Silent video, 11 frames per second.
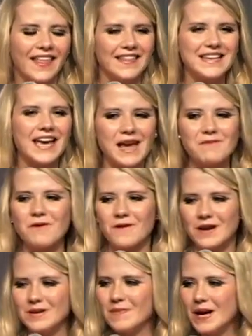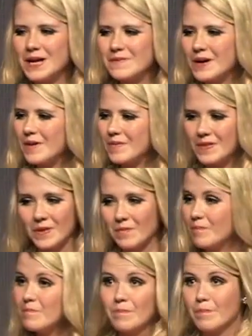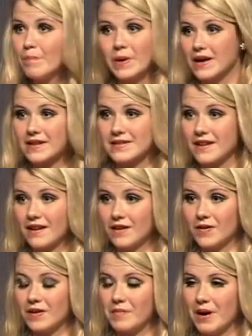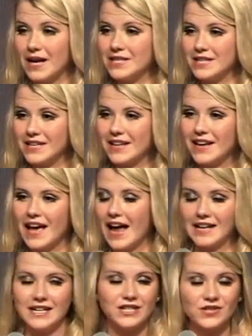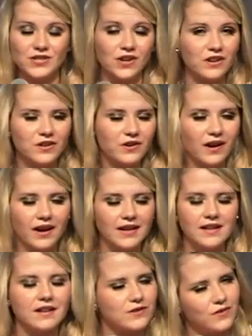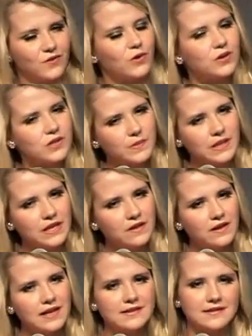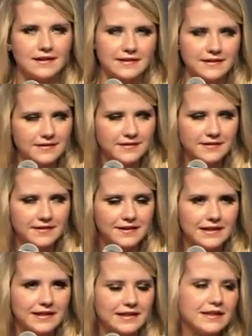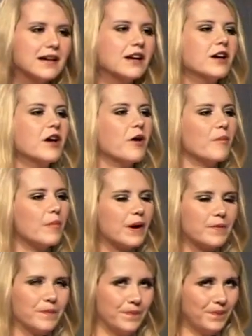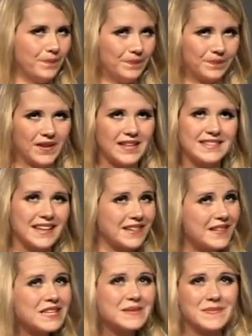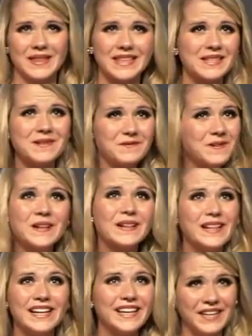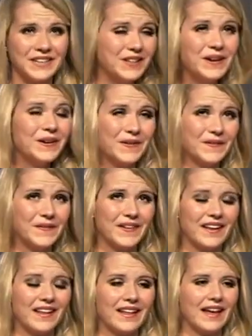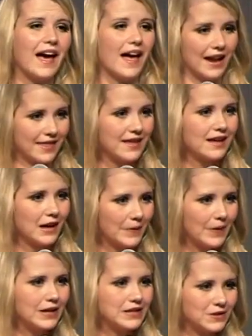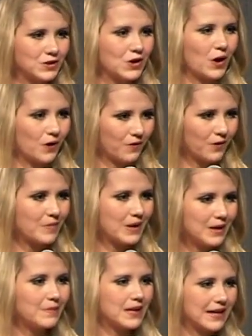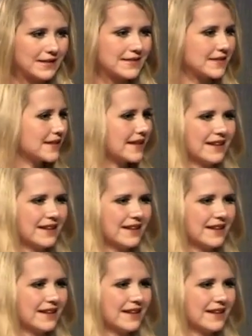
and he came over and he picked me up in the biggest hug you can imagine. And he just started crying. So of course, when he cries, I start crying. But he said, "Elizabeth, is it really you?" And I think I went into shock for a minute because